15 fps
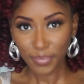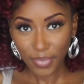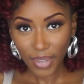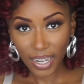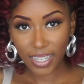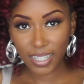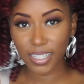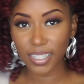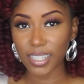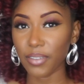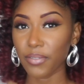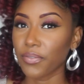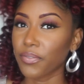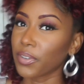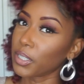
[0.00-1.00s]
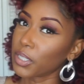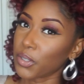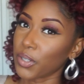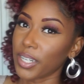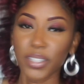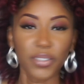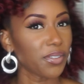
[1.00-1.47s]
This is the full
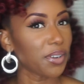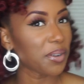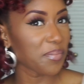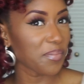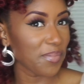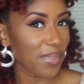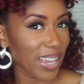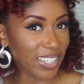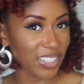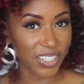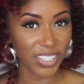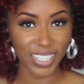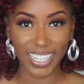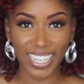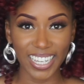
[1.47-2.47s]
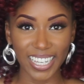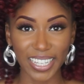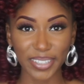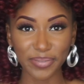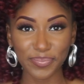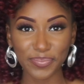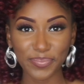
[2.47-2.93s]
transformation.